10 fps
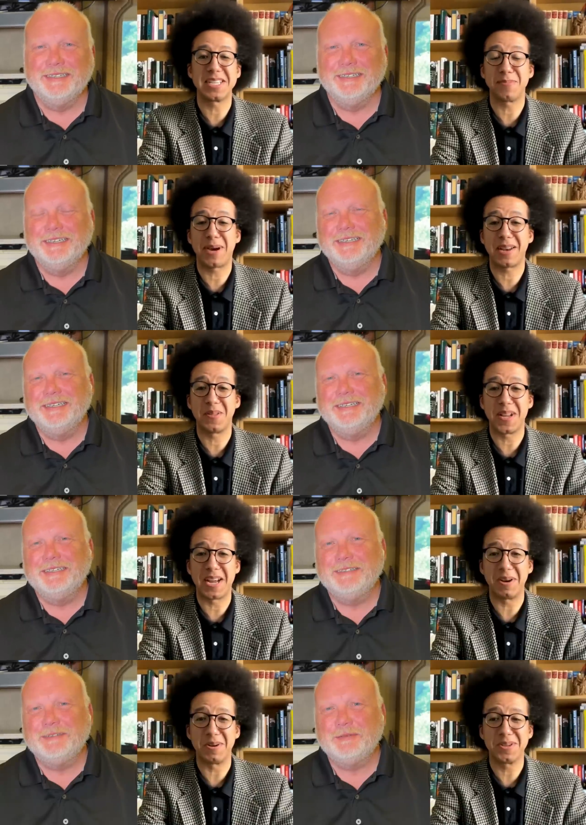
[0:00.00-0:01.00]
Speaker 1: is a battle that
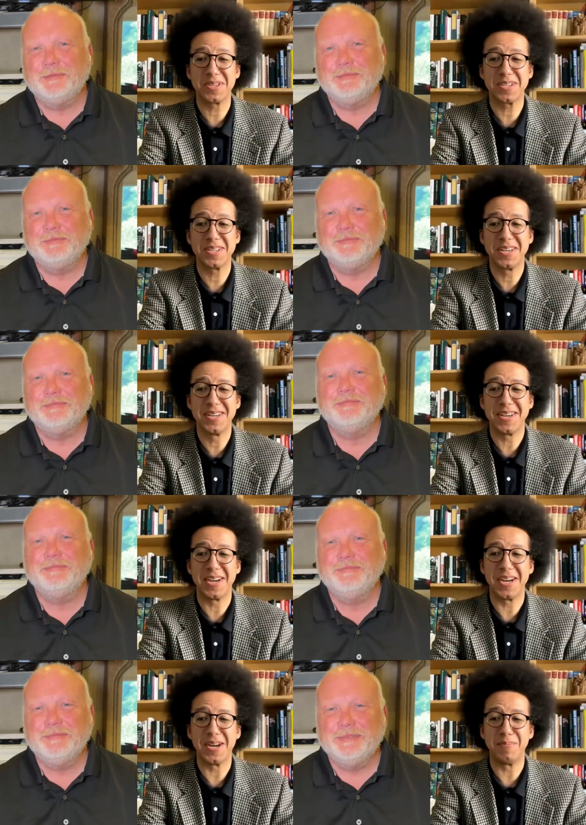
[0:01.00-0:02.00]
I lost.
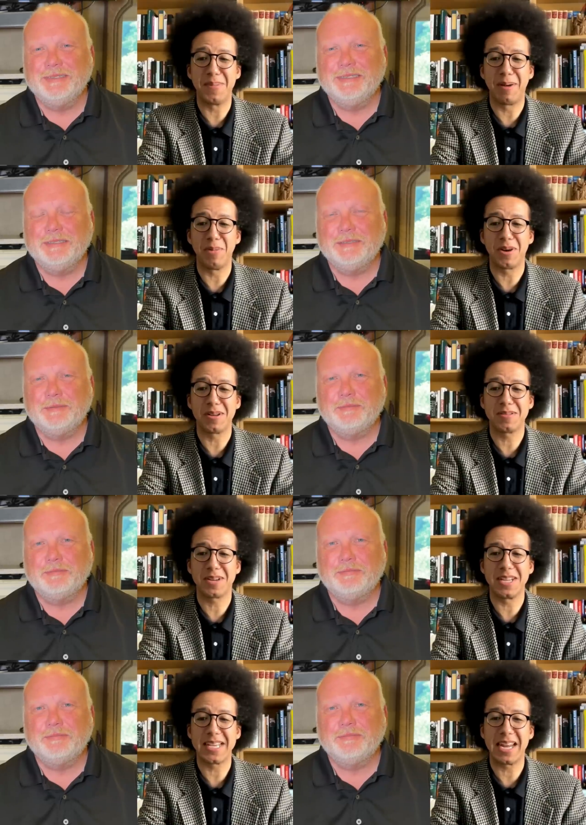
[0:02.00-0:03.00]
Mm-hmm. Um, I'm not
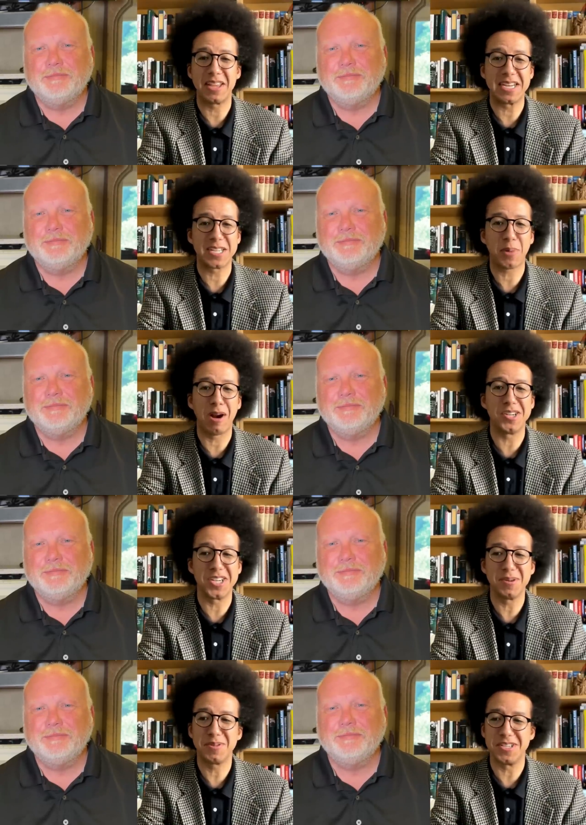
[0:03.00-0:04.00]
going to say anything
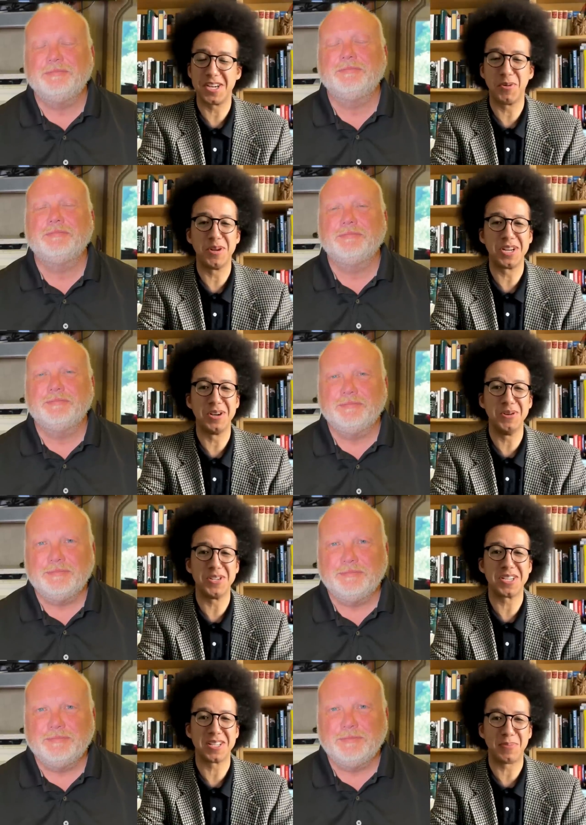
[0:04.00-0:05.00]
disparaging because I don't want to
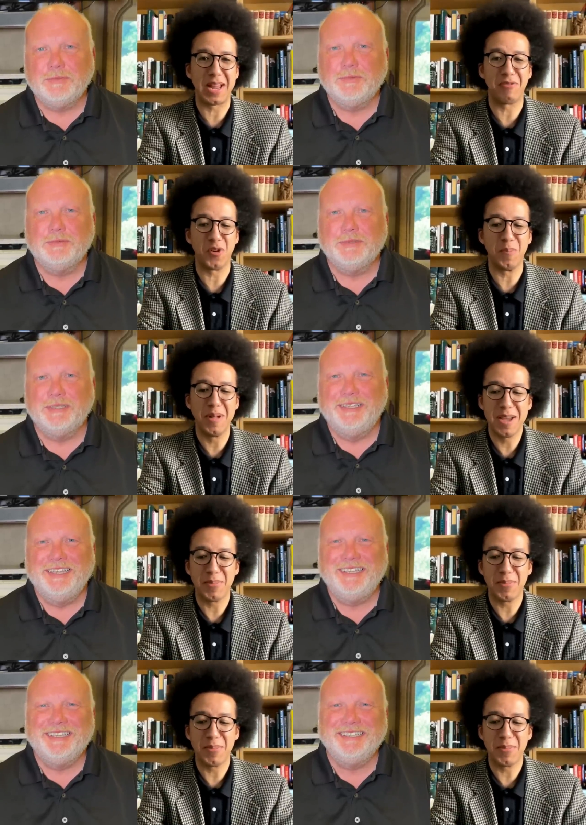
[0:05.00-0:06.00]
lose the platform,
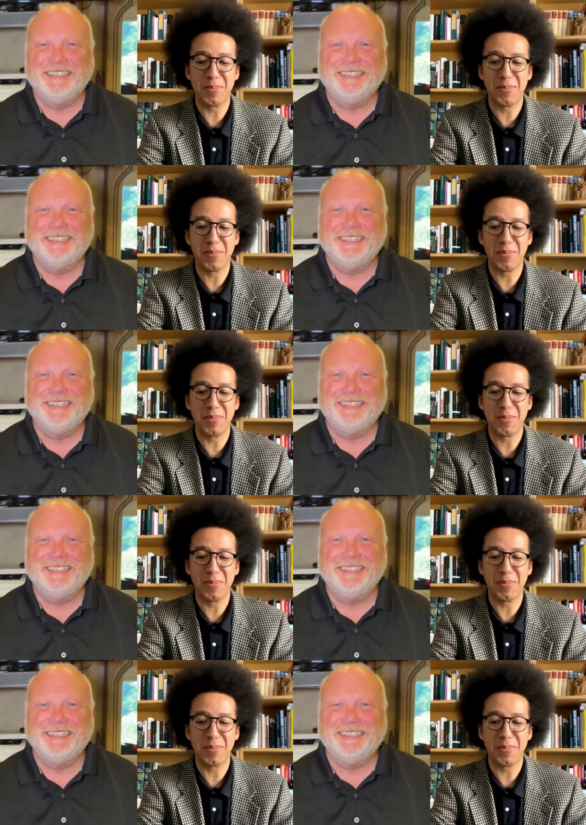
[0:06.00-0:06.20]
but you know the